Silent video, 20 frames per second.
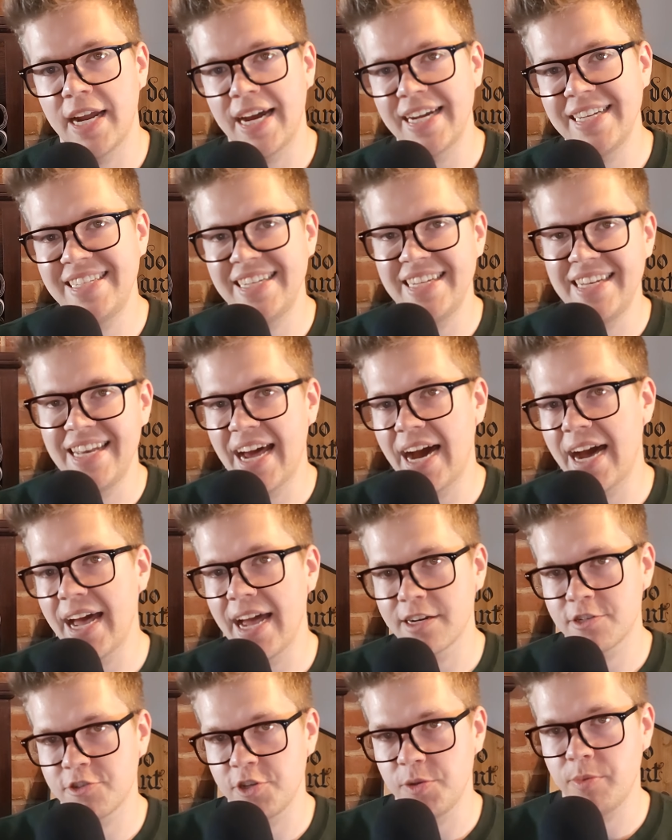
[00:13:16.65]
that I did
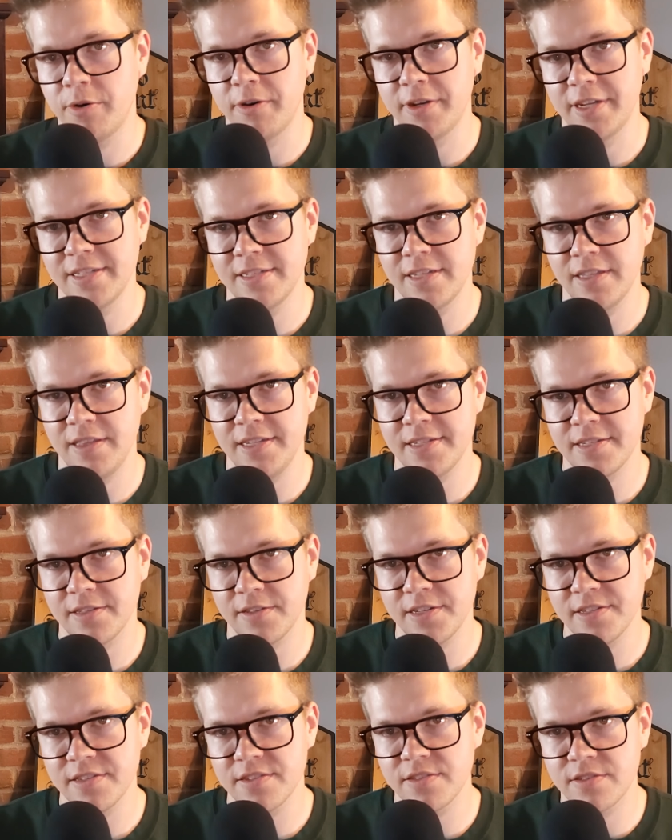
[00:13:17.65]
not actually put into
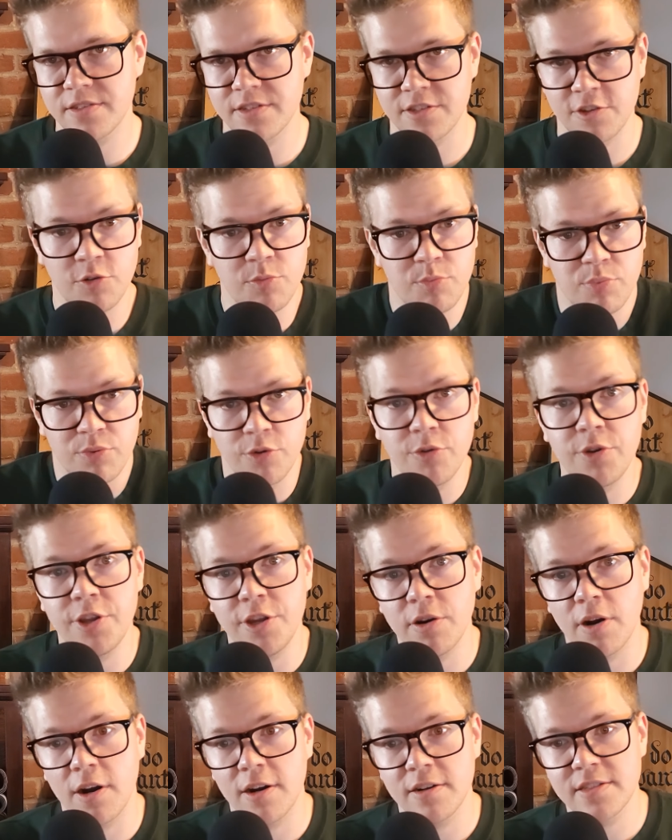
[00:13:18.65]
these lists, so brew
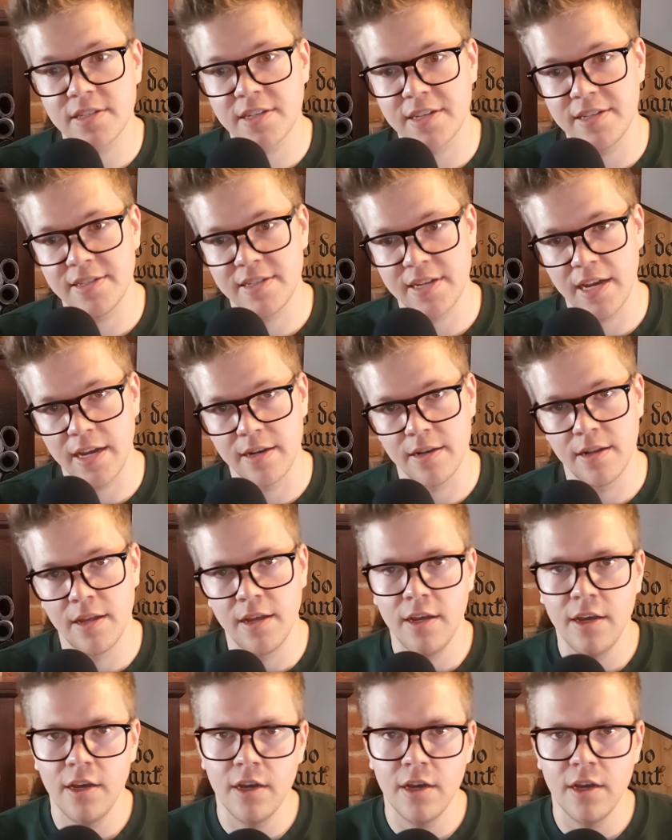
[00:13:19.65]
to your heart's content.